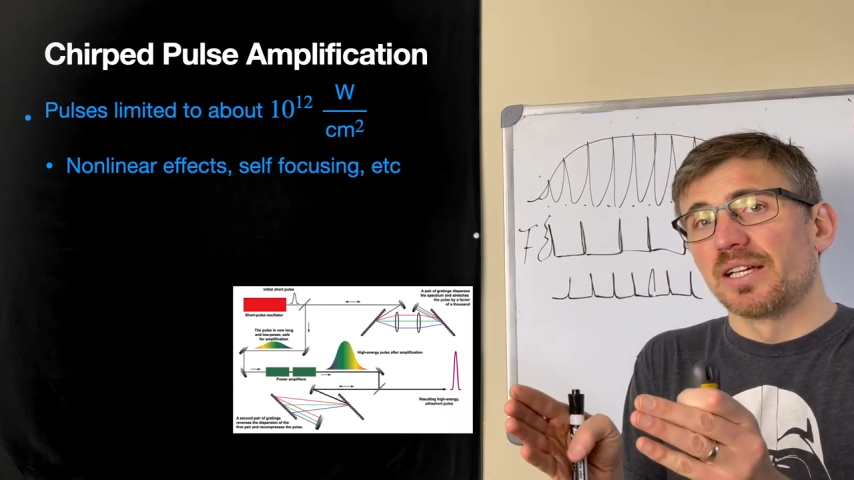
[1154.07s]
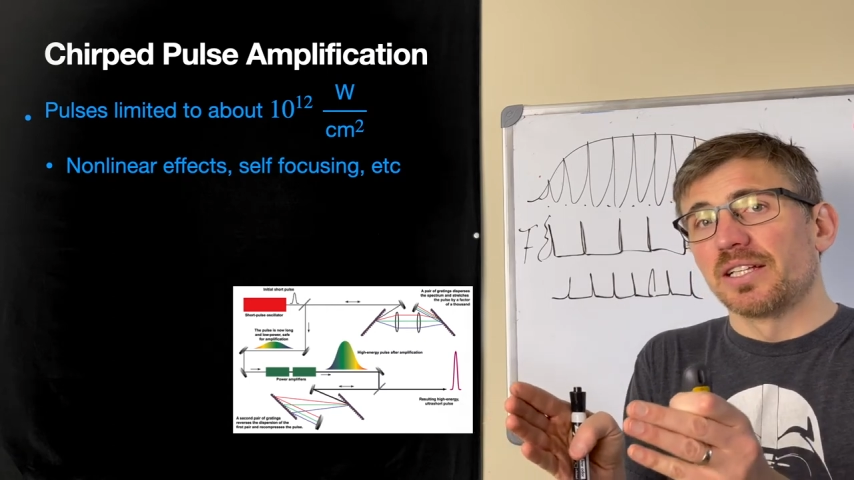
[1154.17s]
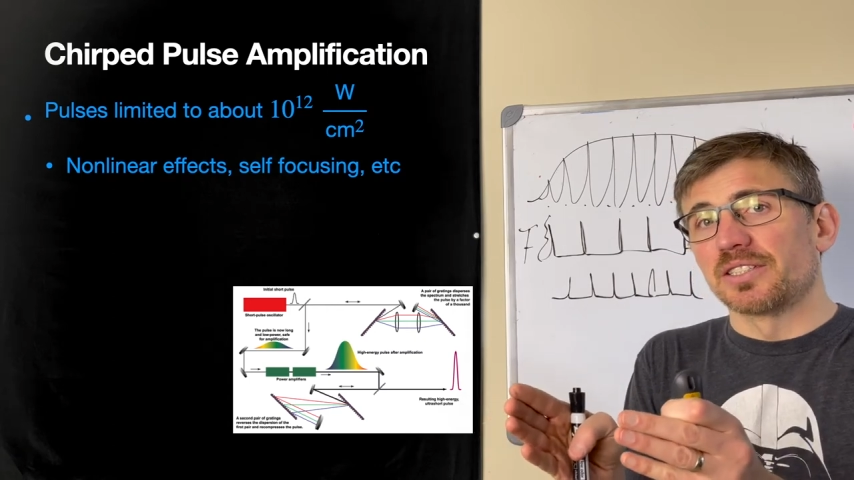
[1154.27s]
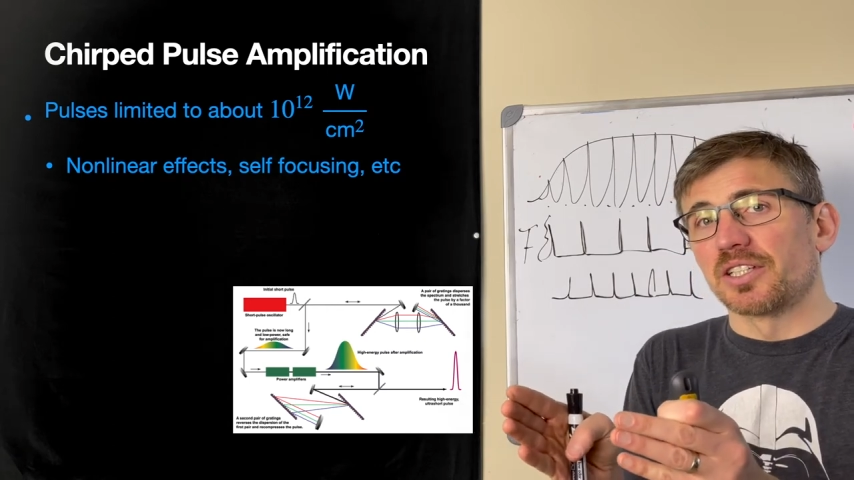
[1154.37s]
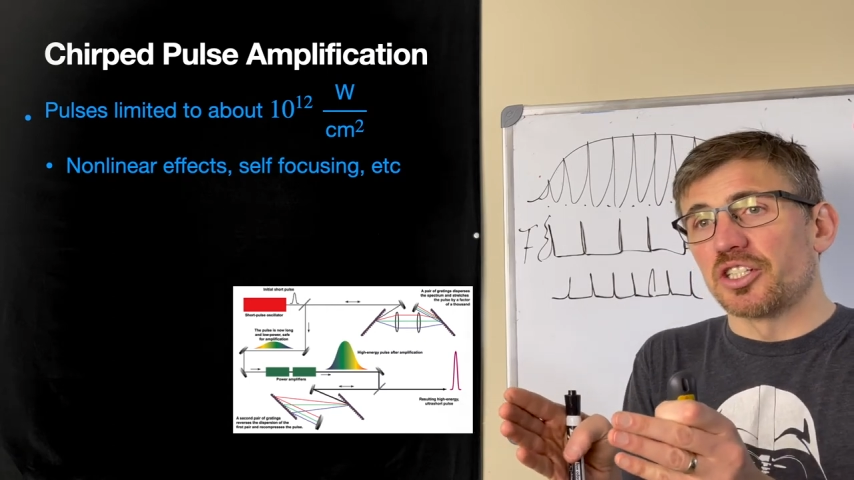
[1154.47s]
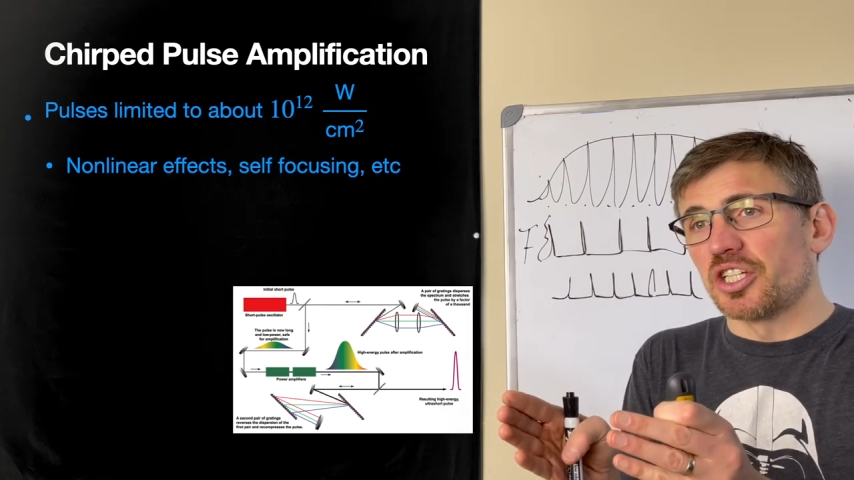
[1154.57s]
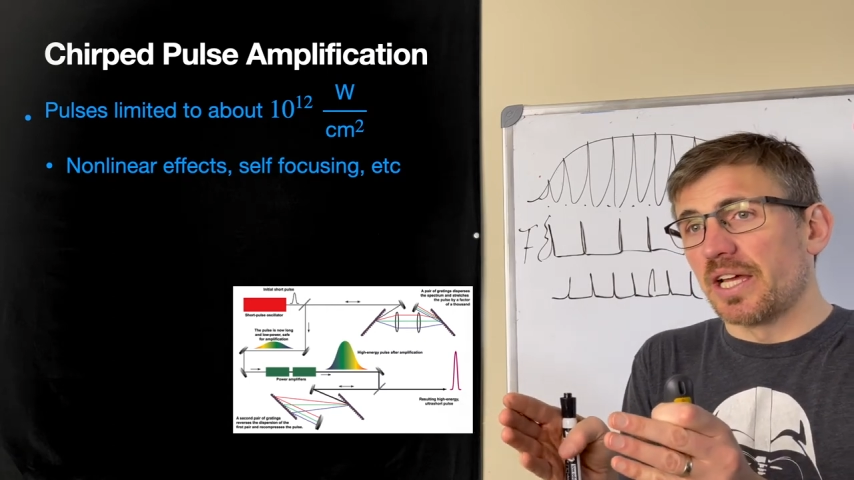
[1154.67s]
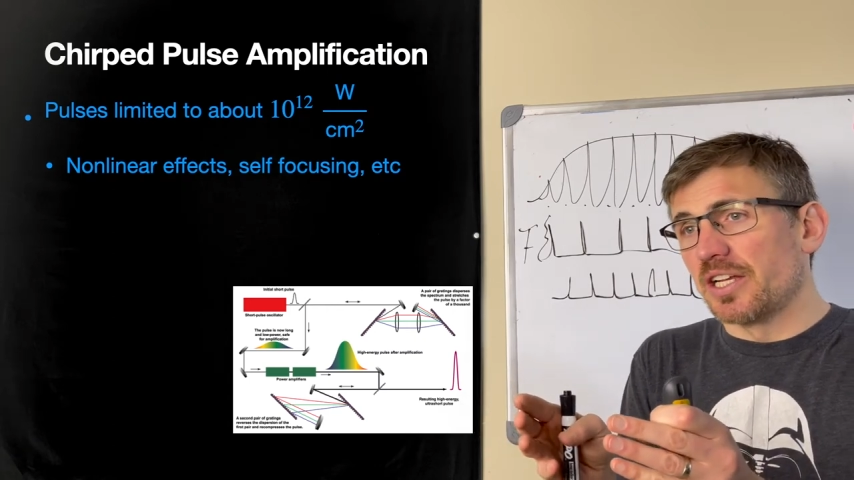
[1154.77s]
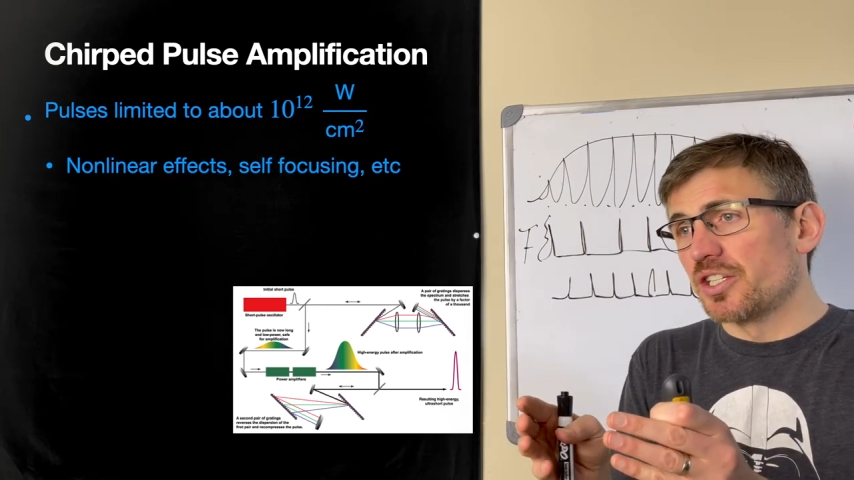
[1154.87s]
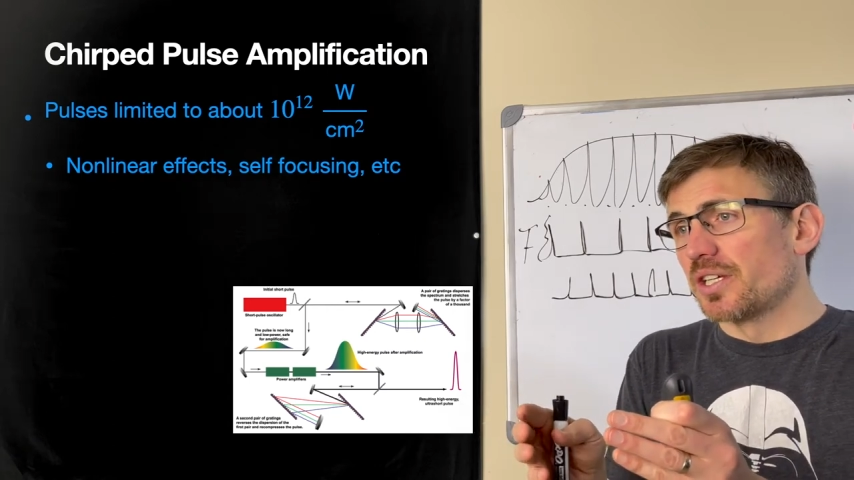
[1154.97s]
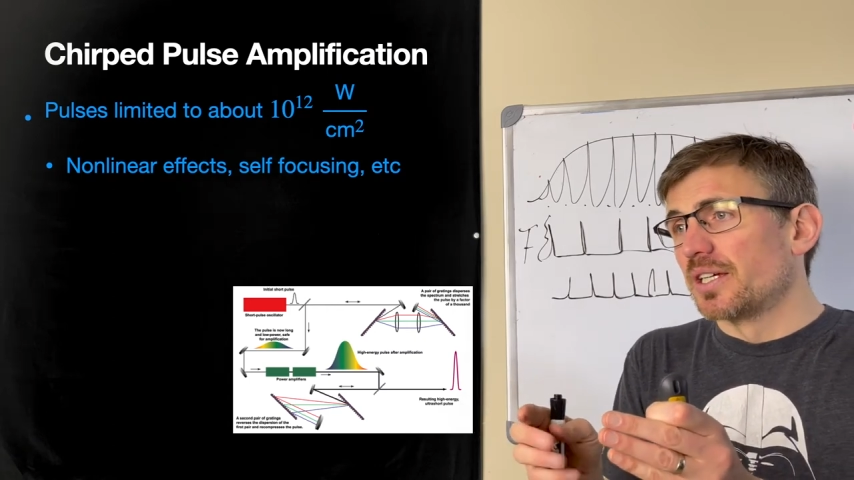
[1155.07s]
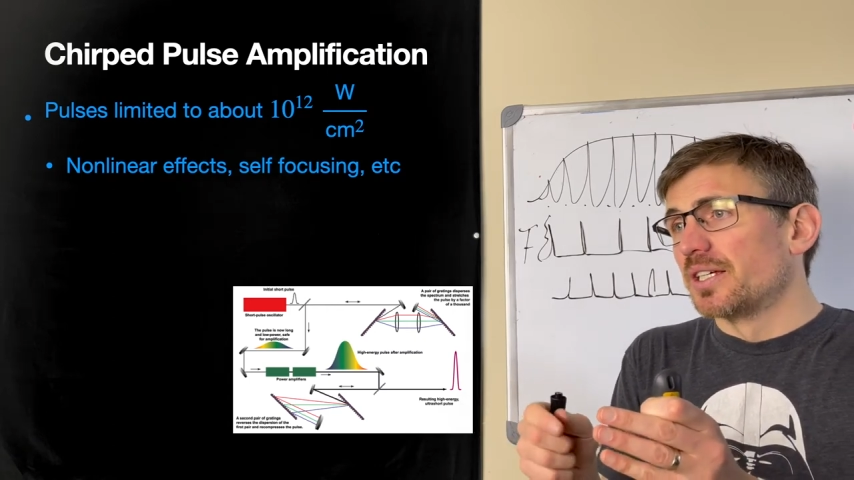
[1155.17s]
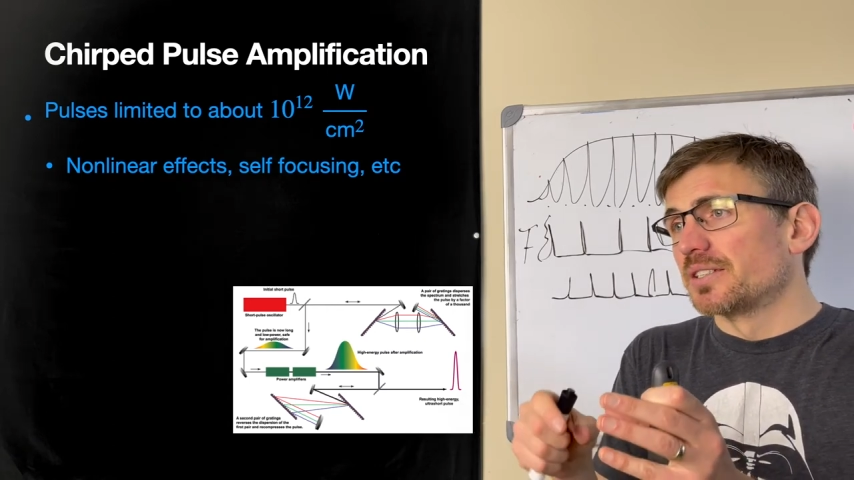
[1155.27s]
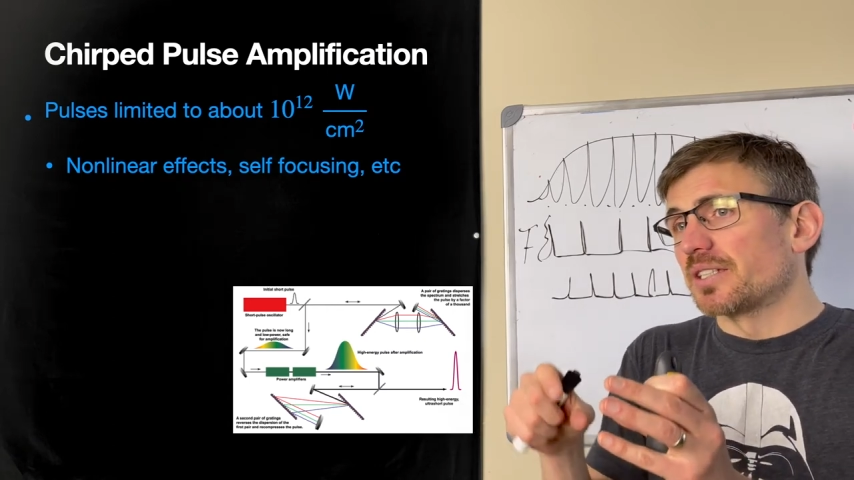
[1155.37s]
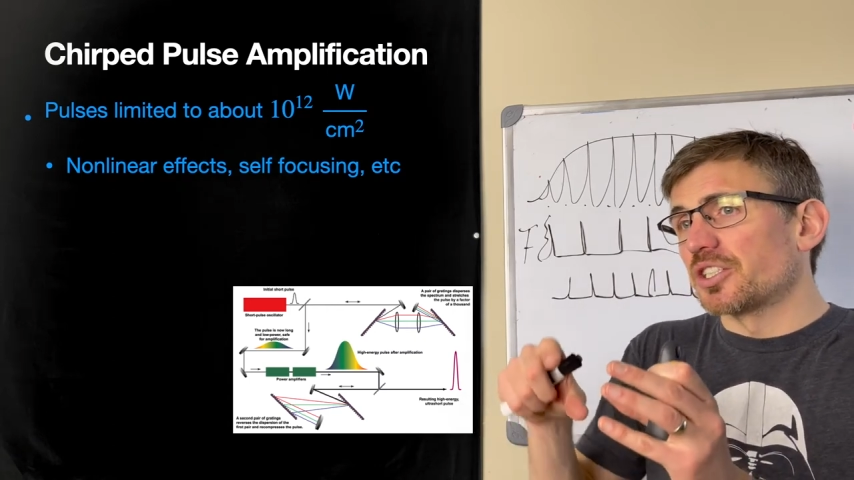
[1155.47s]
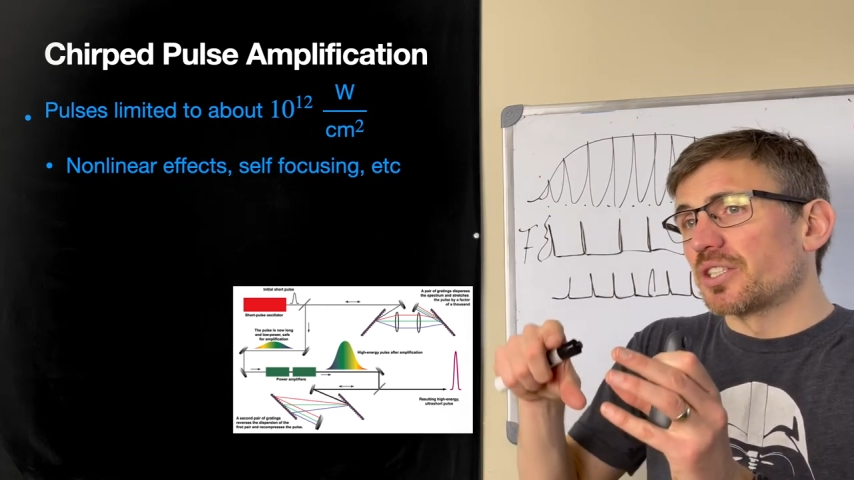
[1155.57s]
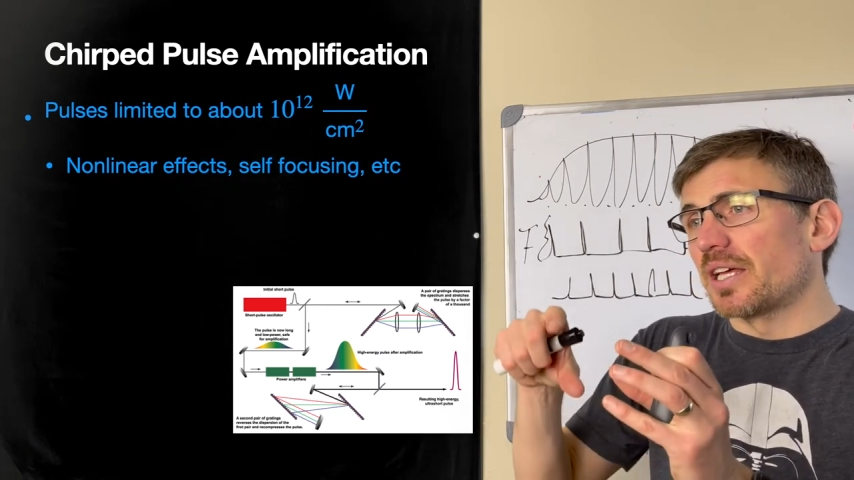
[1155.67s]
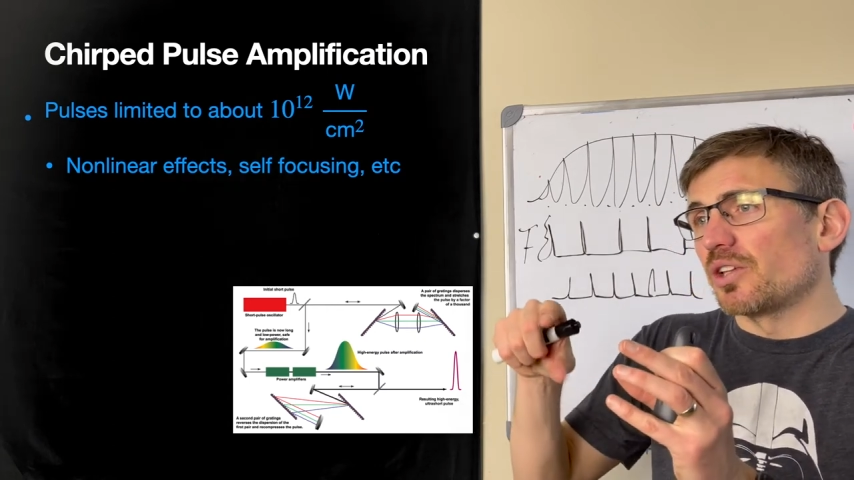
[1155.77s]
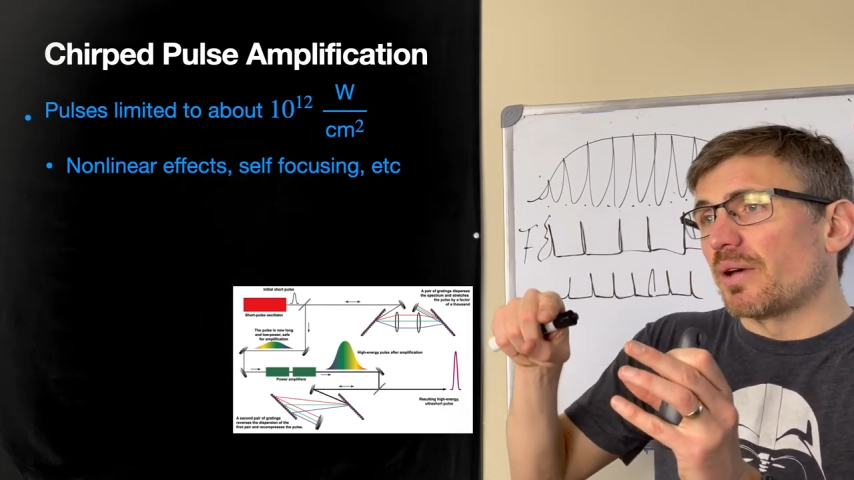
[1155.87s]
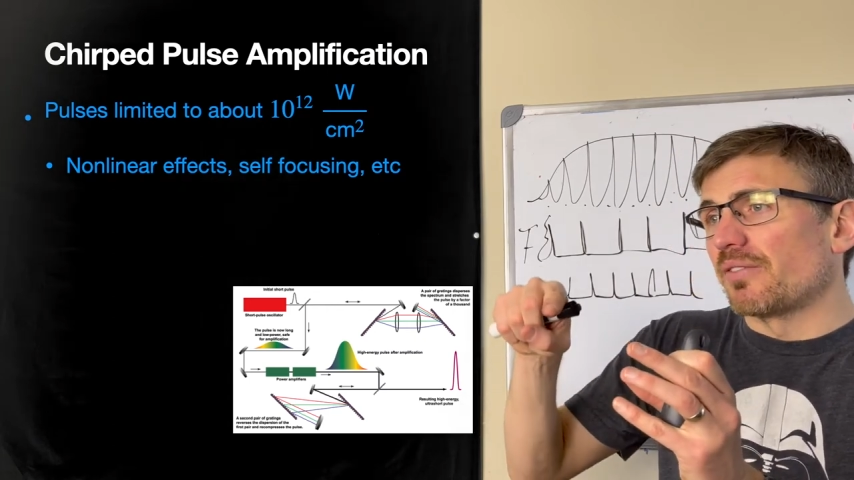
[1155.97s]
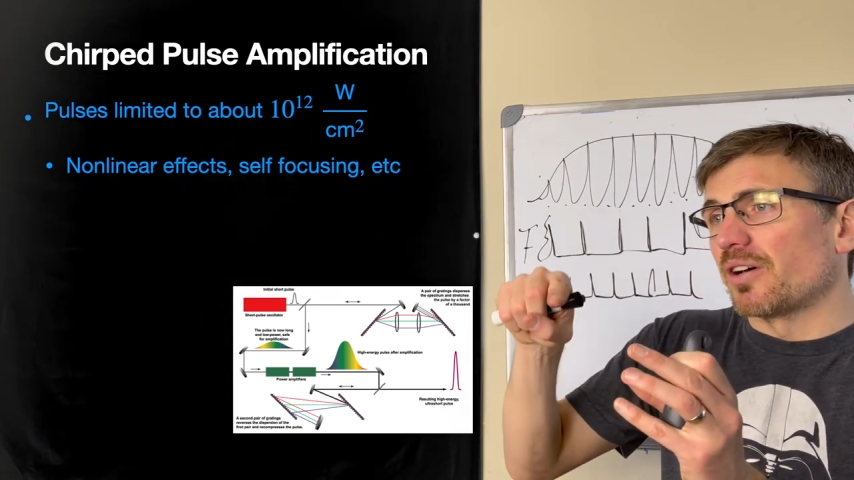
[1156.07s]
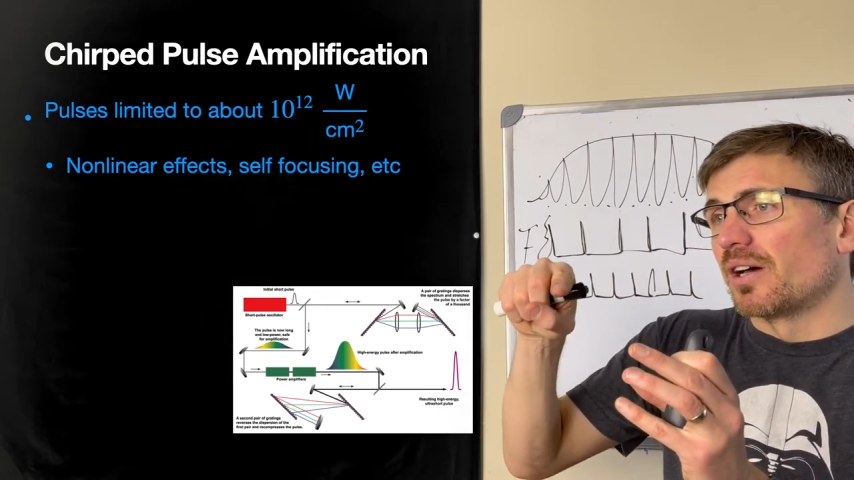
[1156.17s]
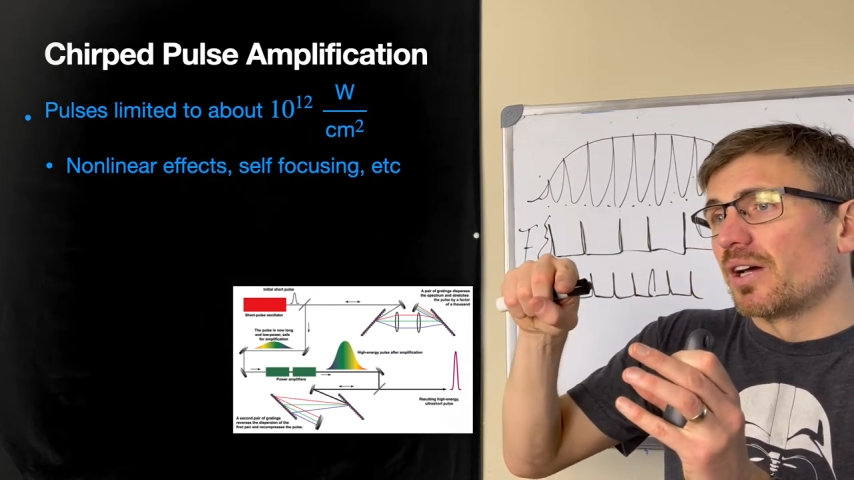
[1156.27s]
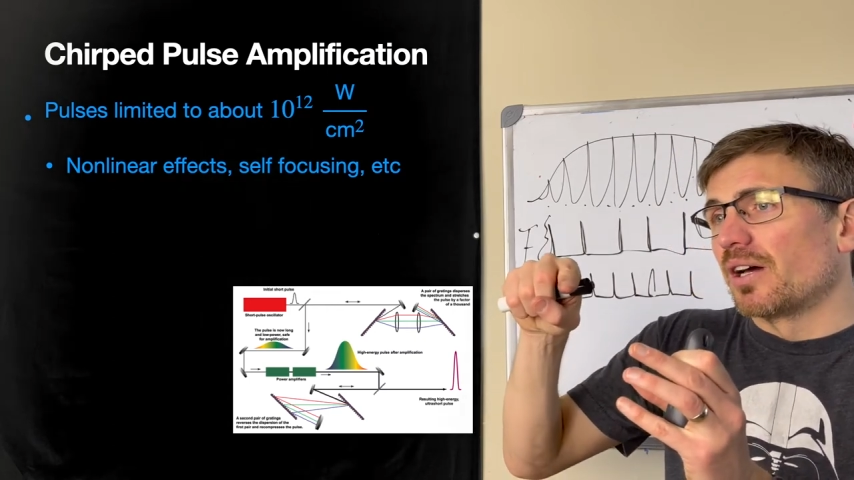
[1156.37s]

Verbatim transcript: is going to change such that you have a